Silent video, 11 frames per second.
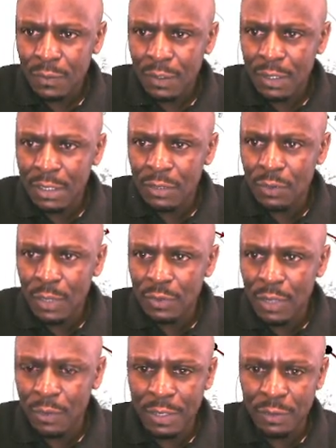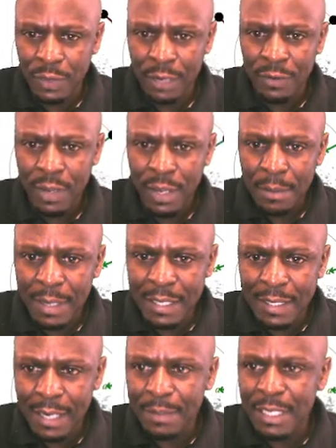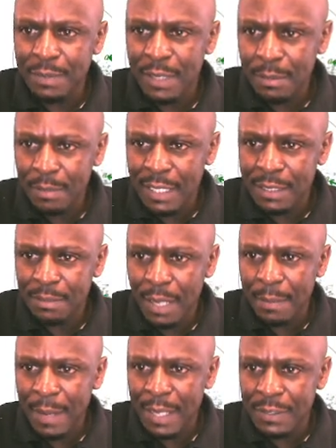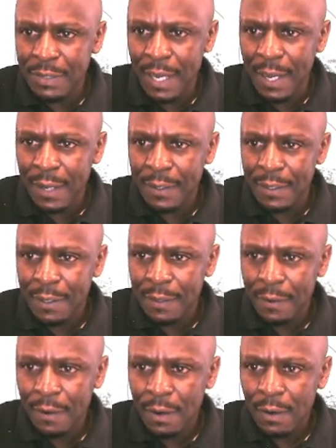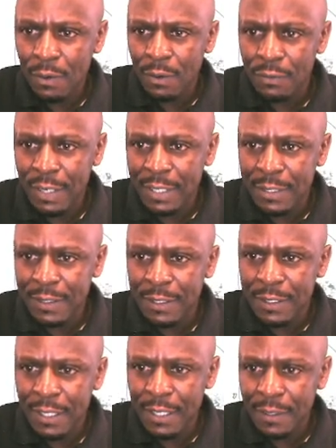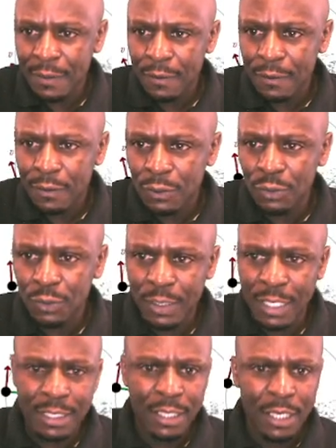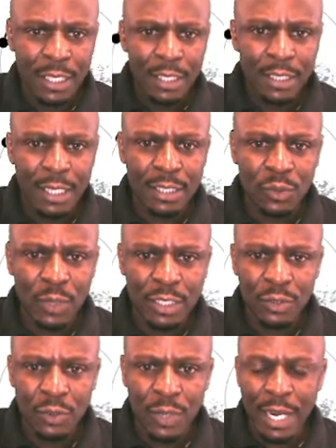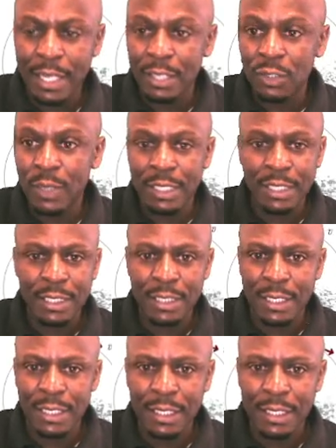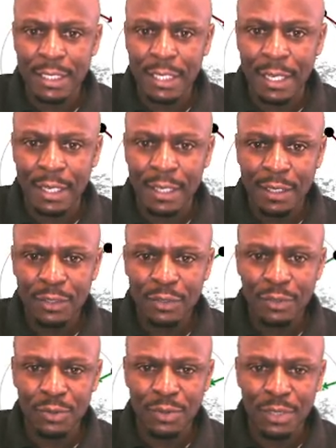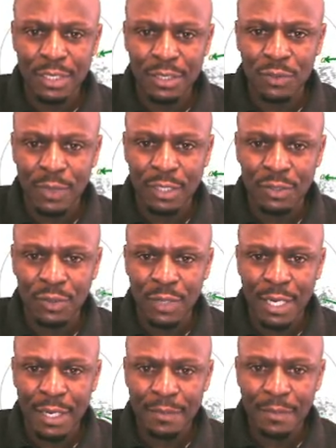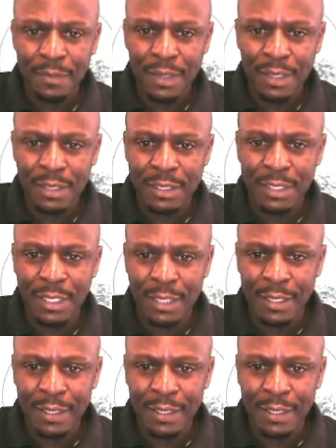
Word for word: this is what you are going to have. But that must be multiplied by dr over d theta. So that's that's what you are actually seeing here. So this is what you are seeing